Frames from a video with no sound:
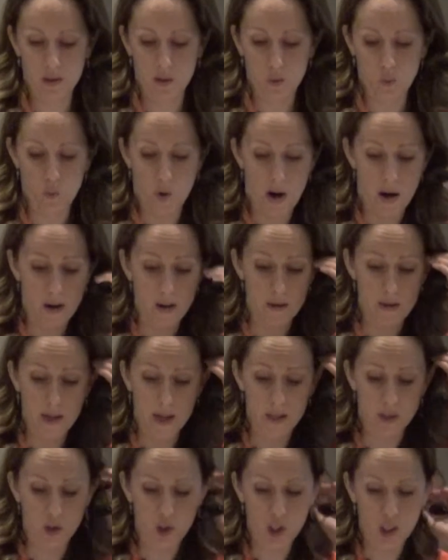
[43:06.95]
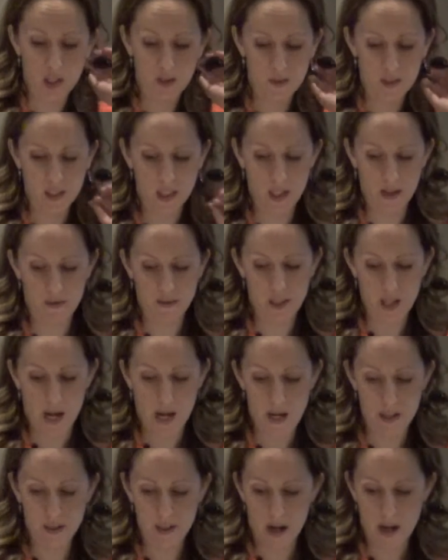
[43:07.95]
as well as
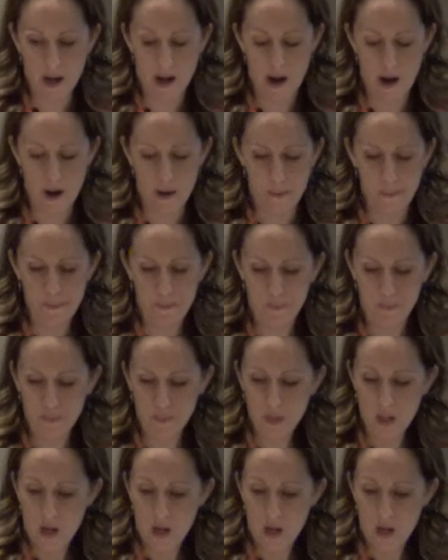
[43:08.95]
GFCFdiet.com.